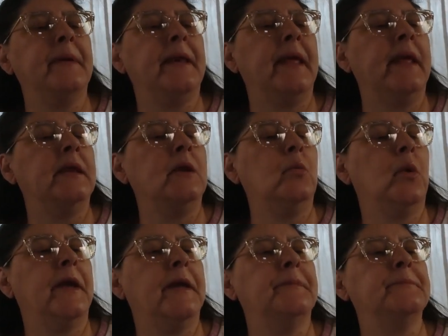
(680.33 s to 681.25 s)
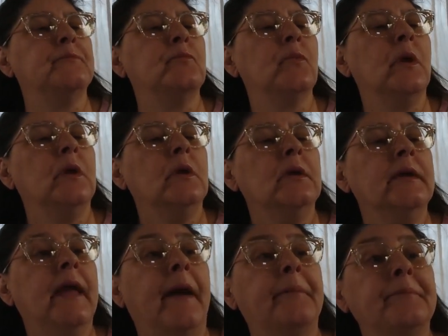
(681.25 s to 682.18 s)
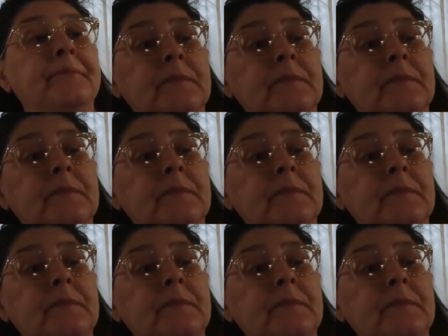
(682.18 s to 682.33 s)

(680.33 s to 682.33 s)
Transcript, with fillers: But anyway, yeah.